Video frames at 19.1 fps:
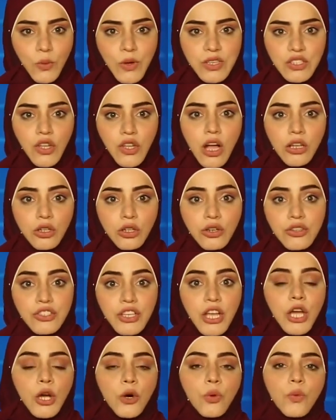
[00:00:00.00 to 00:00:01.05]
US dollars,
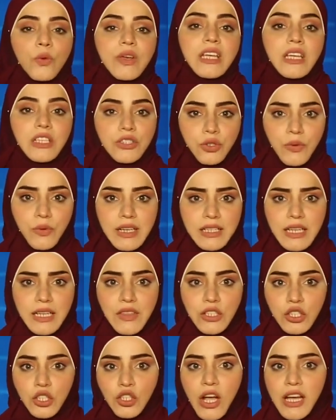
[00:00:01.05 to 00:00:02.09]
reiterating
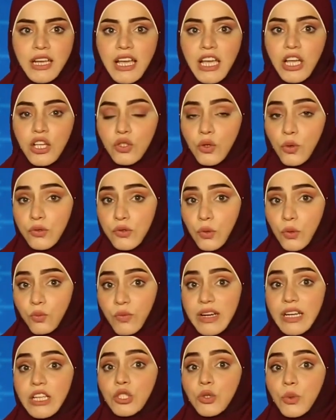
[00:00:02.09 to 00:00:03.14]
that China is also
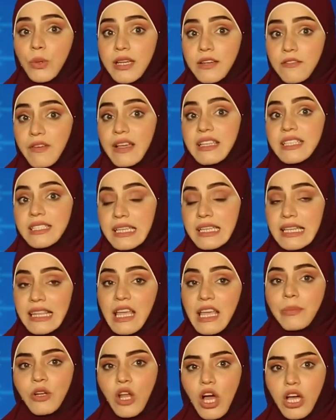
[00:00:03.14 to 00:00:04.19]
ready to invest in
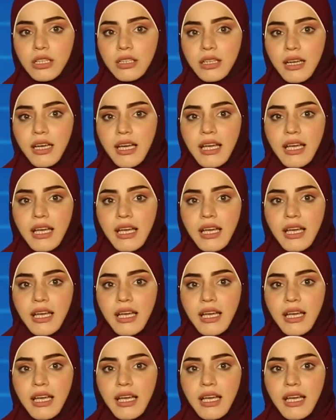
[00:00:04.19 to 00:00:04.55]
Lebanon.